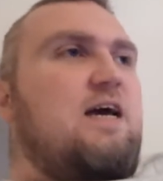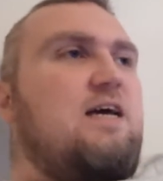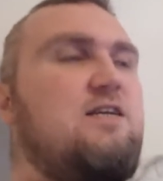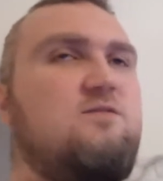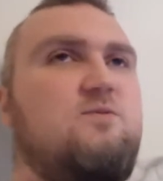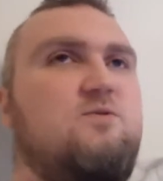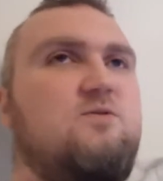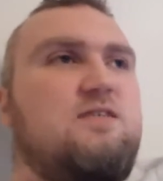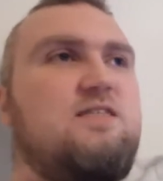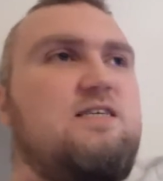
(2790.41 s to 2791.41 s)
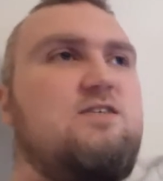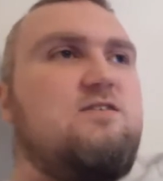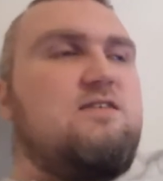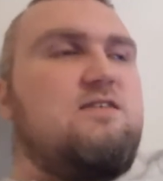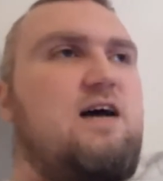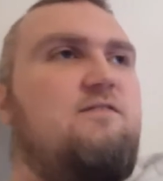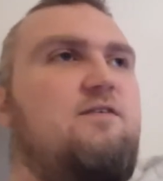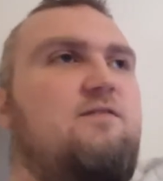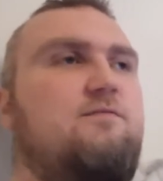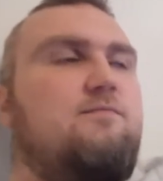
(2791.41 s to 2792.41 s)
it just feels like they just kind of
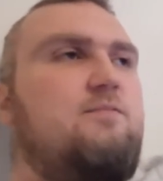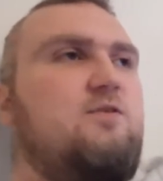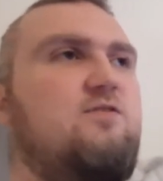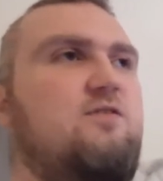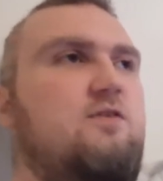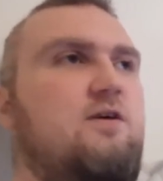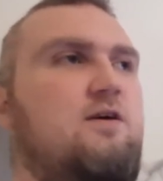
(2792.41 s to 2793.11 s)
have just